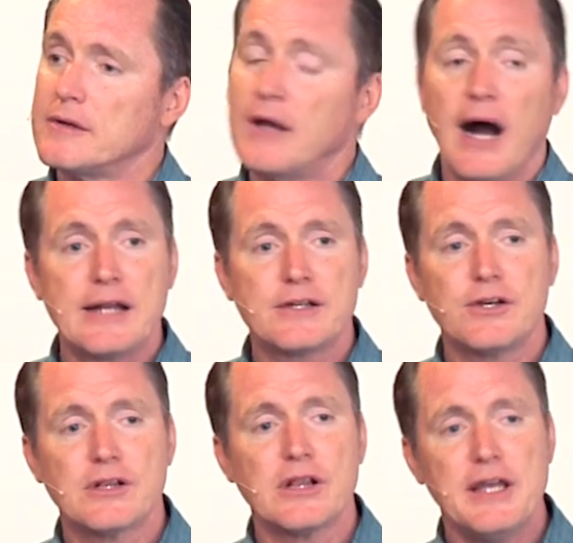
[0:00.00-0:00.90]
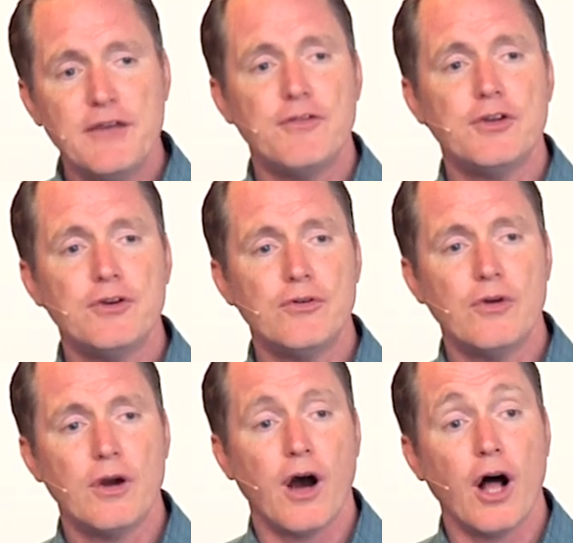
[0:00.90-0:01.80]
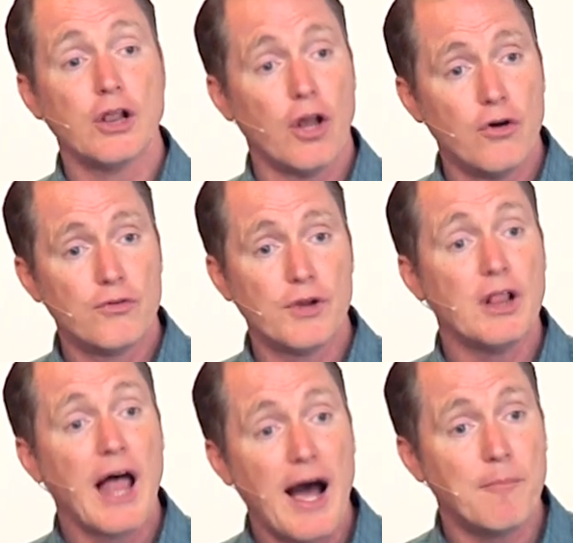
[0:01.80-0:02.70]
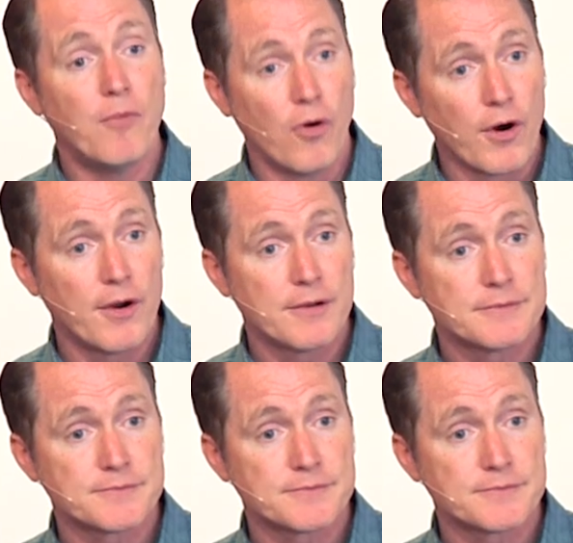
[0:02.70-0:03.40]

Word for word: God could leave you alone a lot more,